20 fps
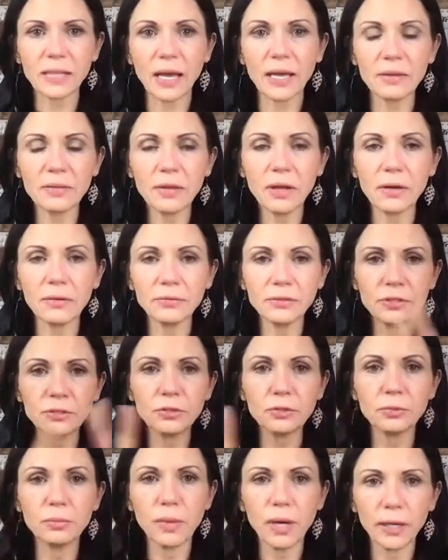I love to
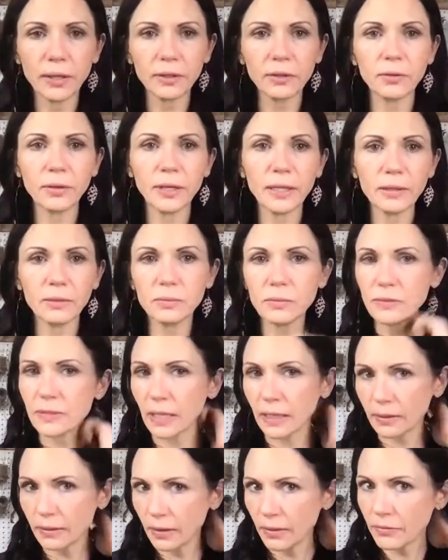do monograms.
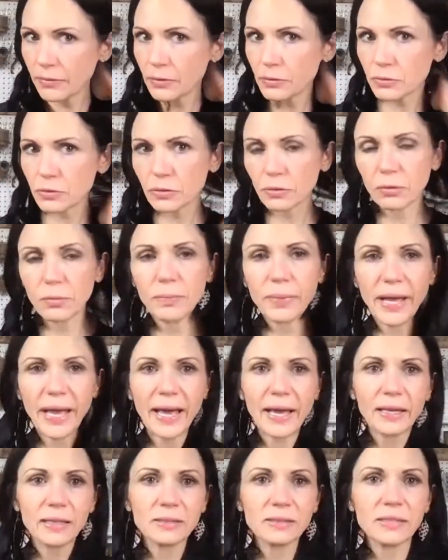I love those little
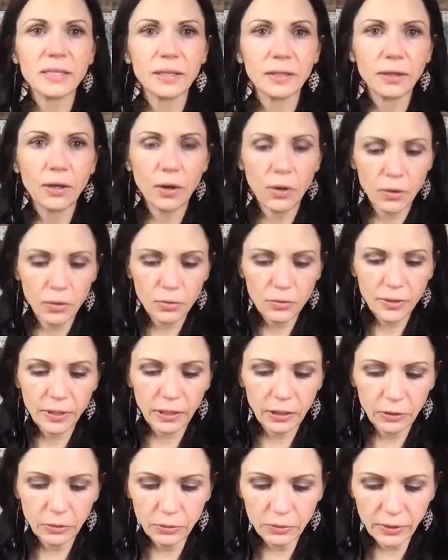bags that go that
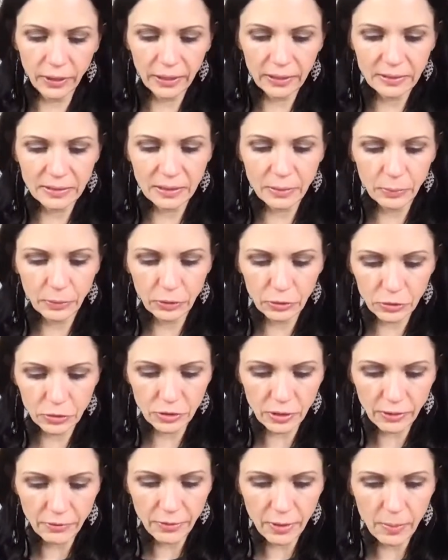you like zip your
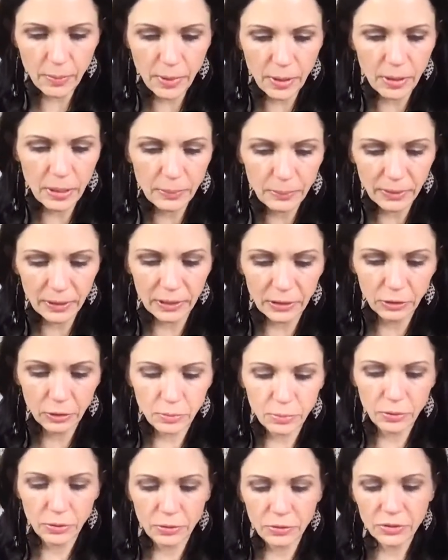stuff up, in your
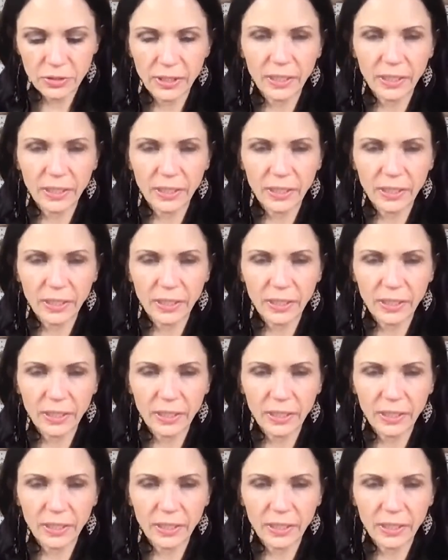purse.